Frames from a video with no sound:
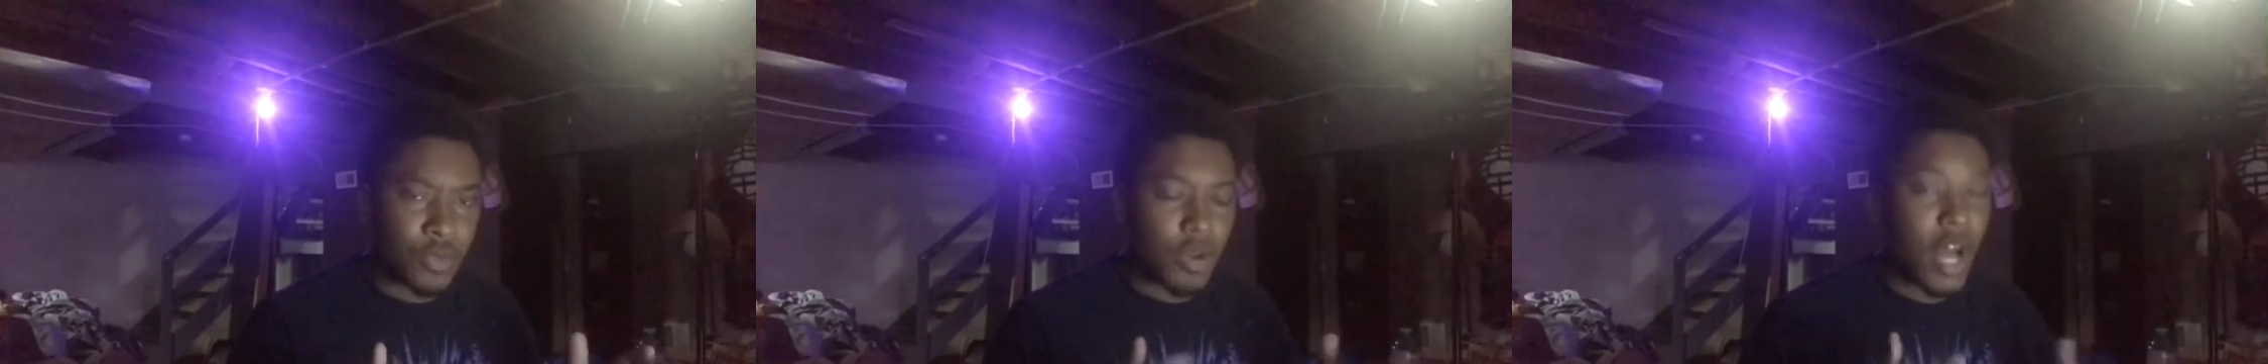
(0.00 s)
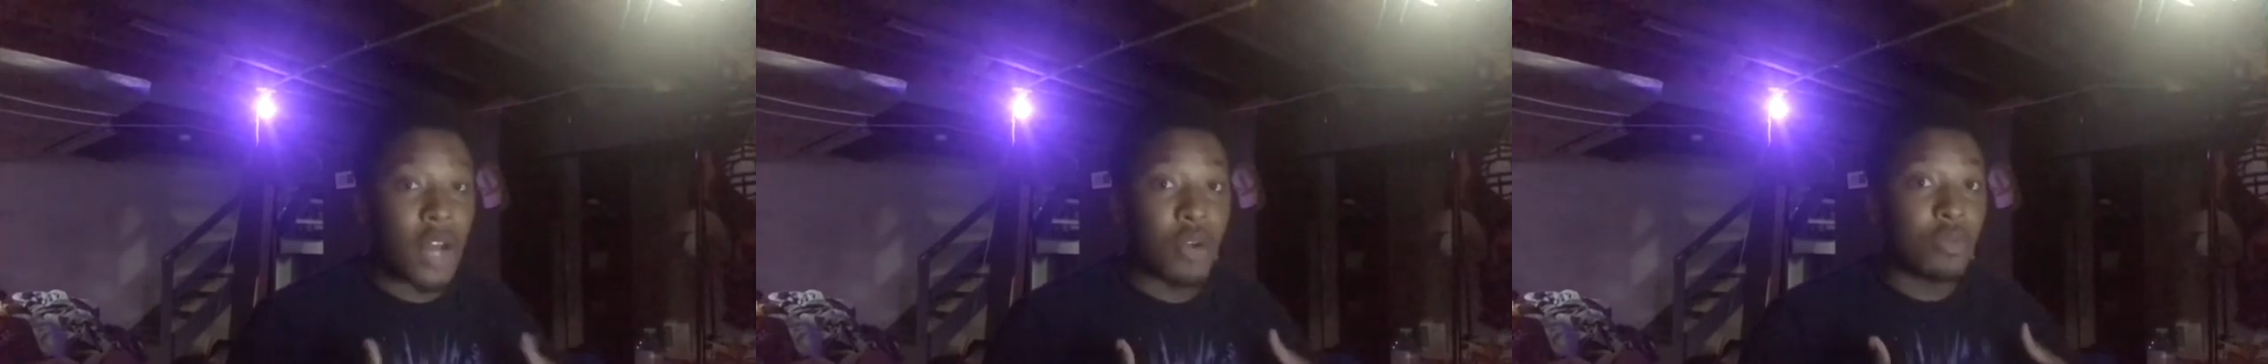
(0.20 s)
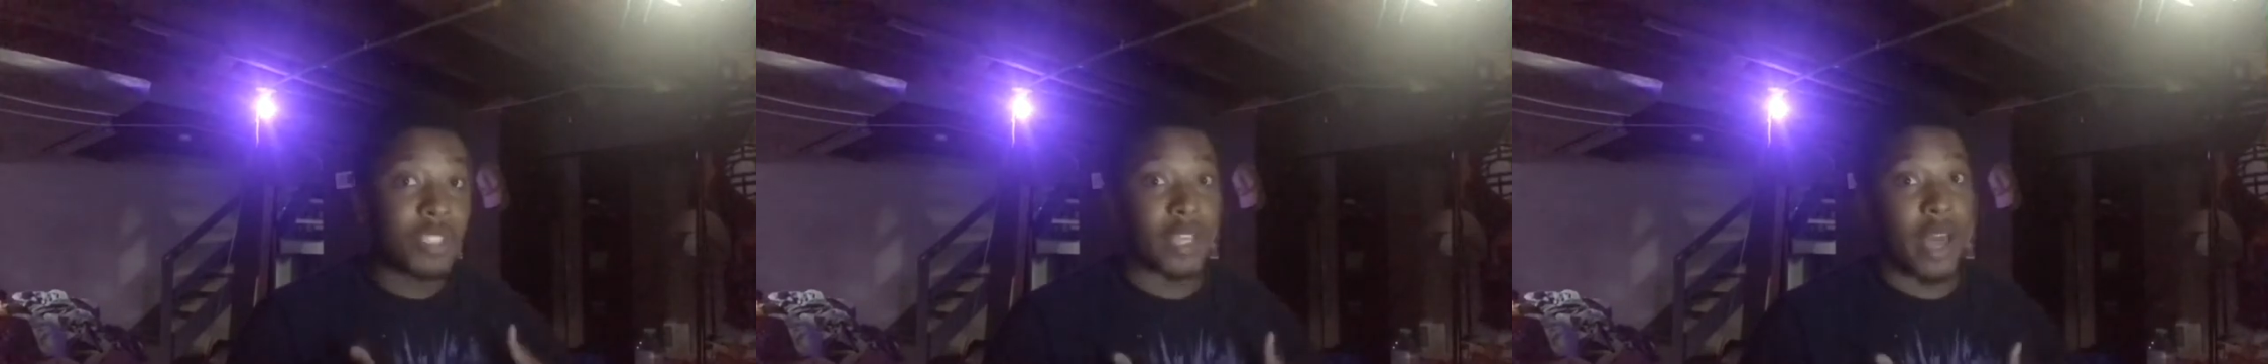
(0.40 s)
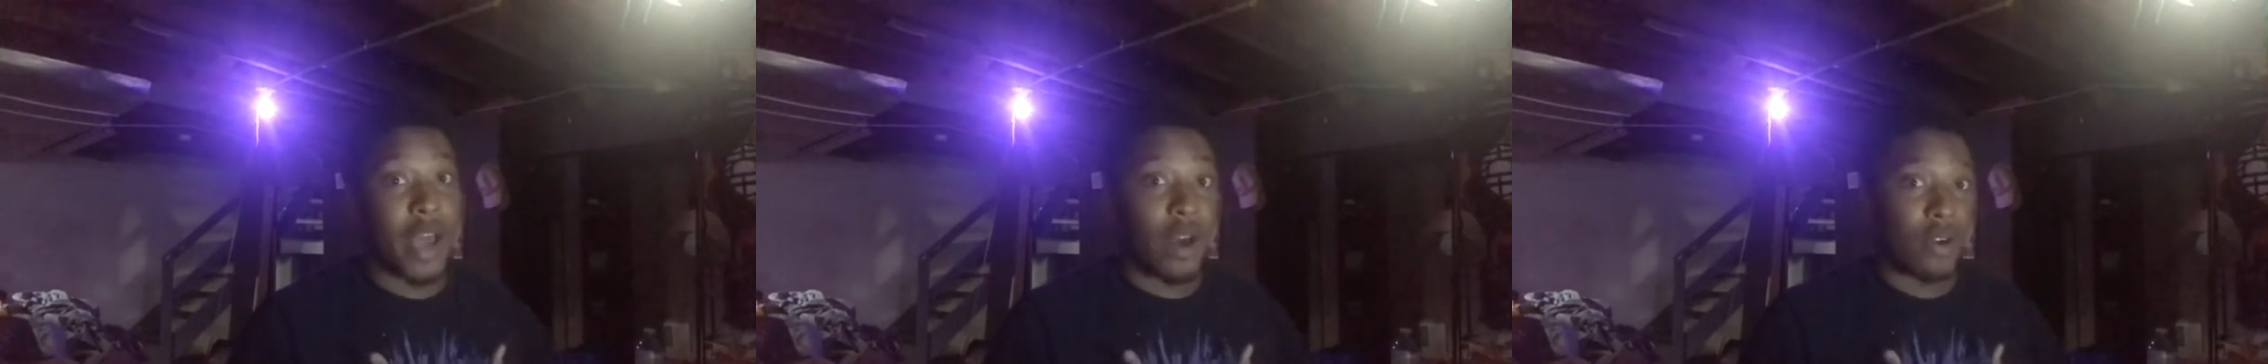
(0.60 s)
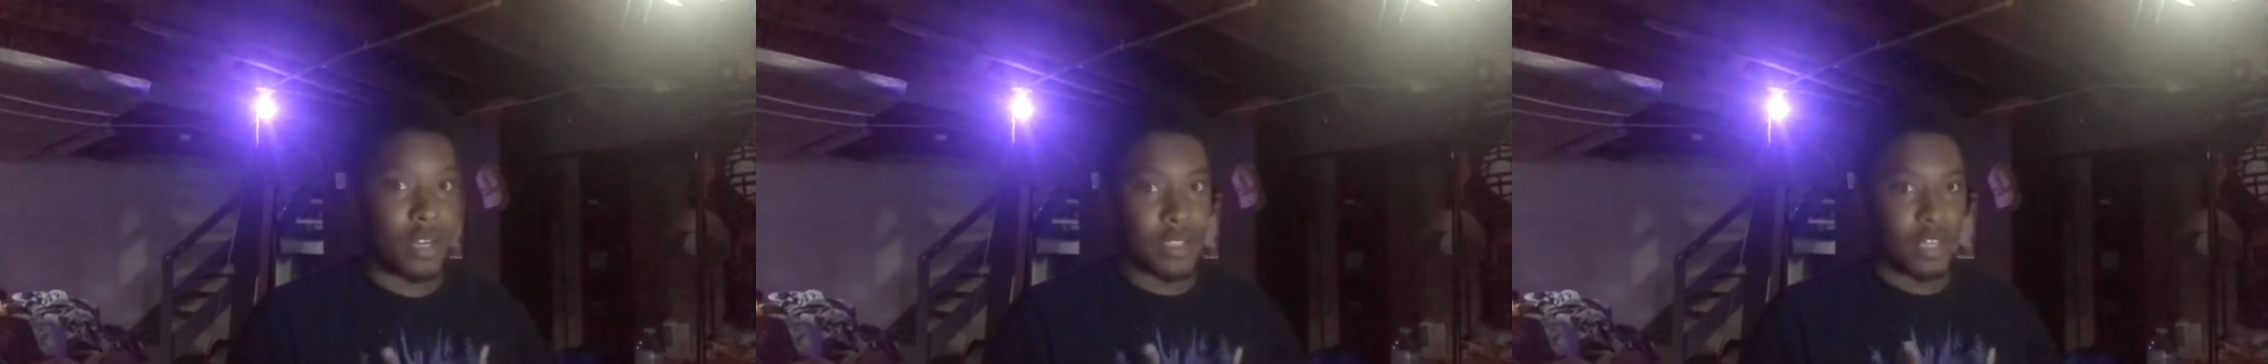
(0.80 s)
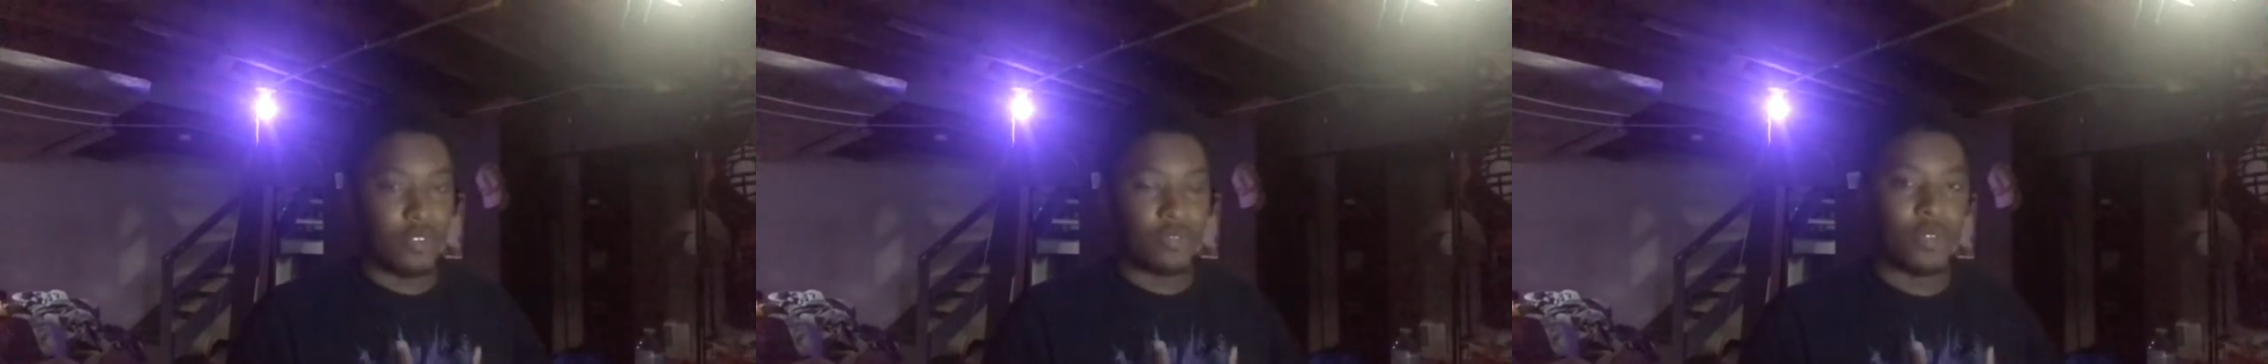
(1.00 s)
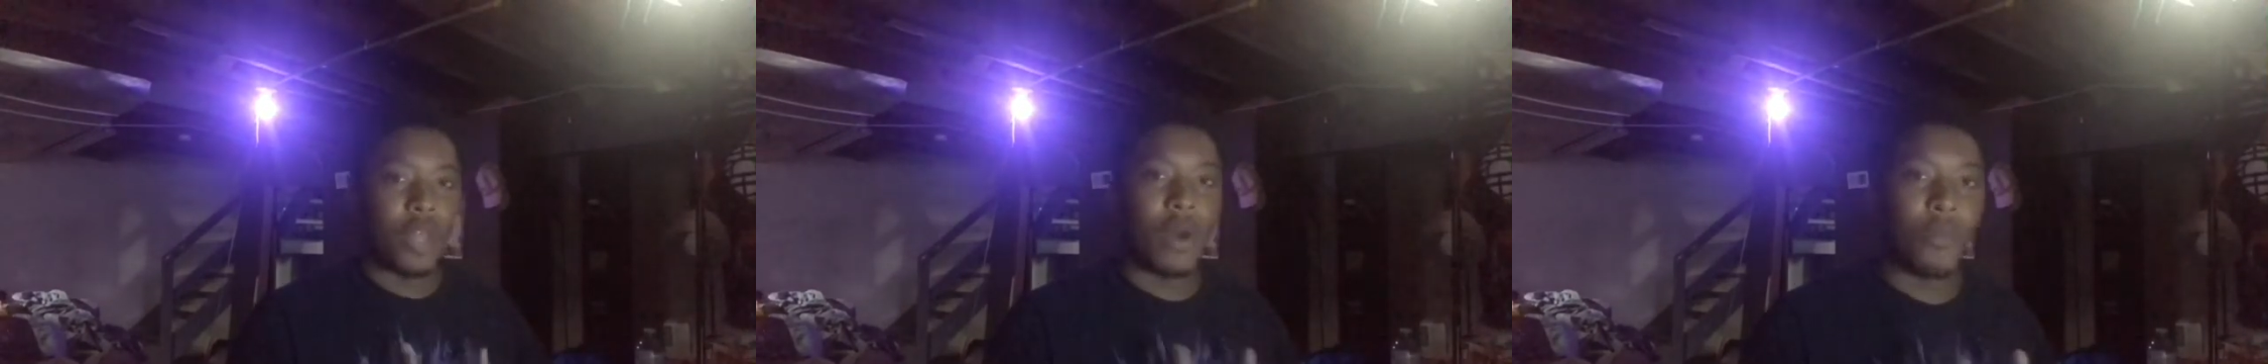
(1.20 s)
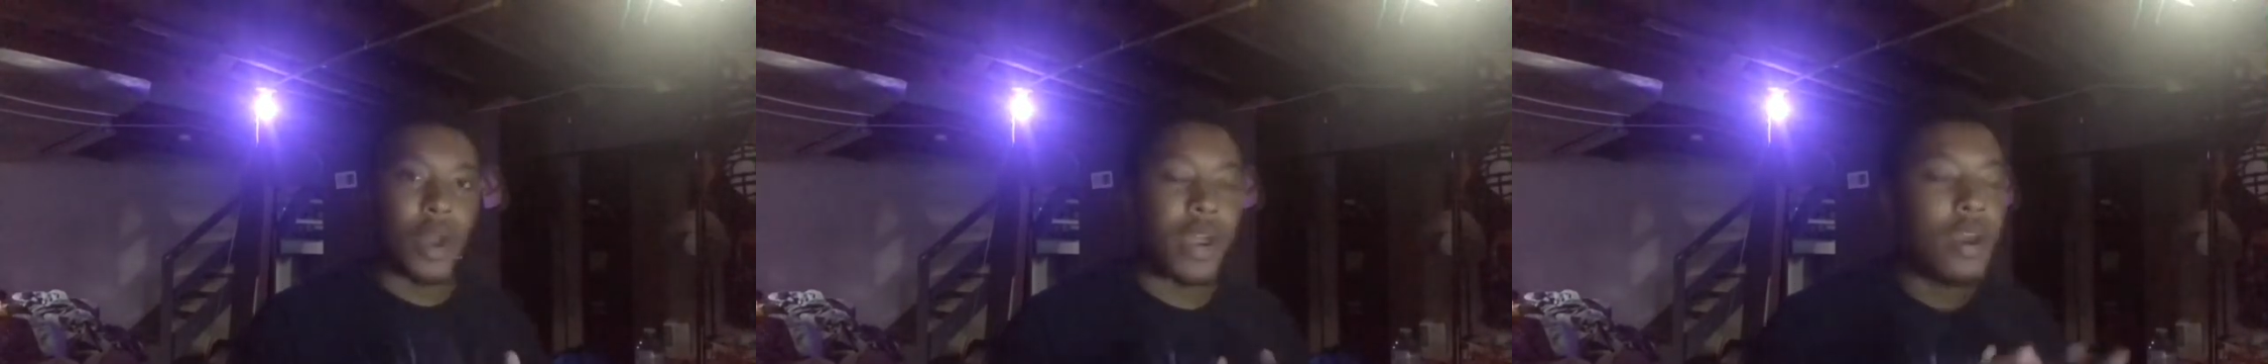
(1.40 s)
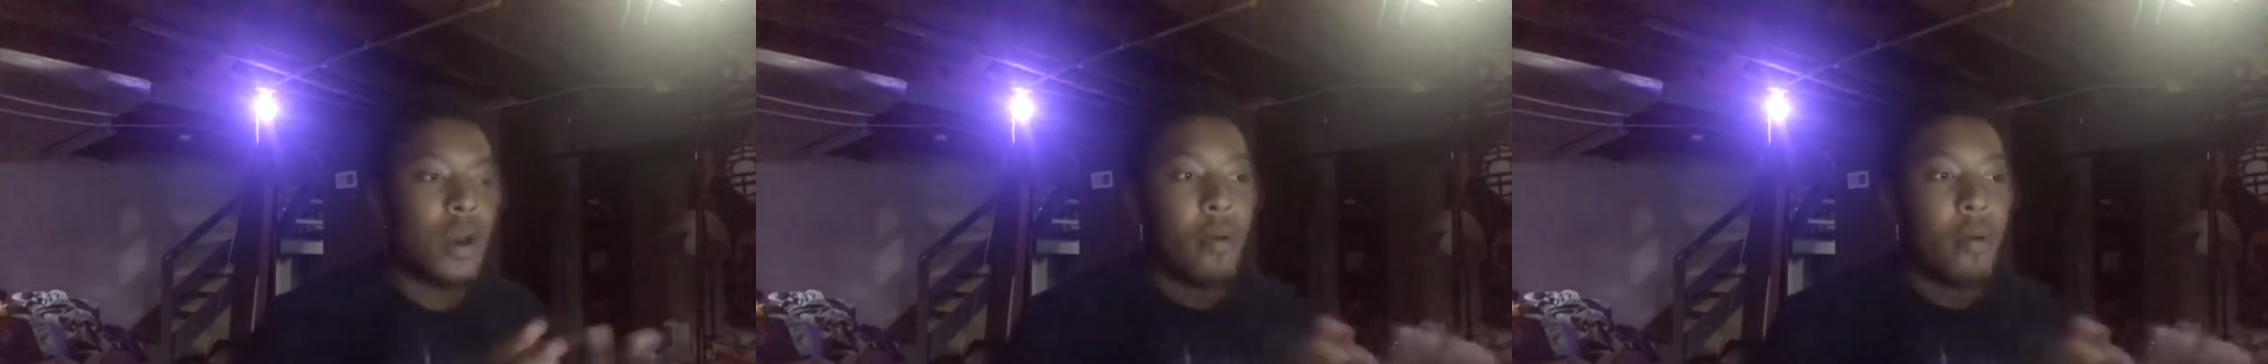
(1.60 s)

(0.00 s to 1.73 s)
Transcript: Well, I don't want to say our because I don't feel that way.